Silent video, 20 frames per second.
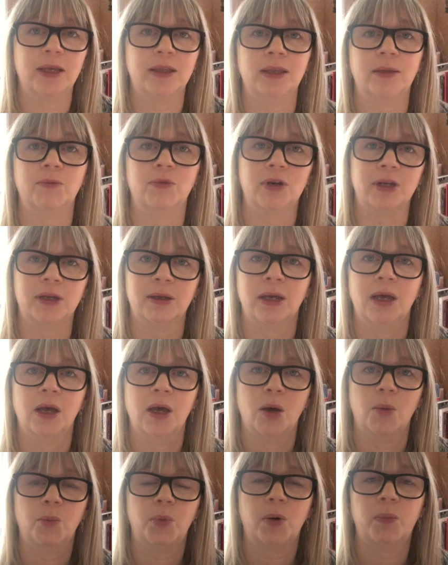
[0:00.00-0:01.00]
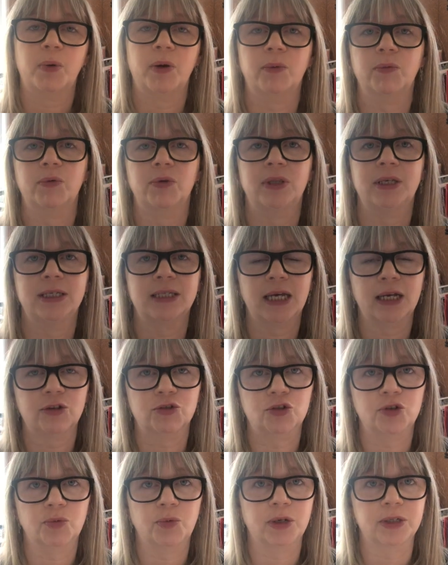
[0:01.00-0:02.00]
and then when I pop up with these
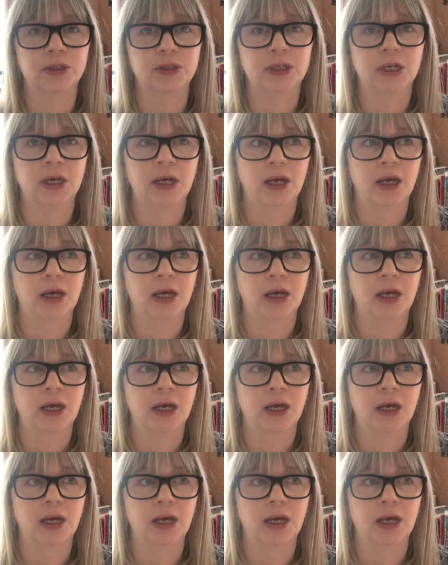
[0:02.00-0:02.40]
extra ones,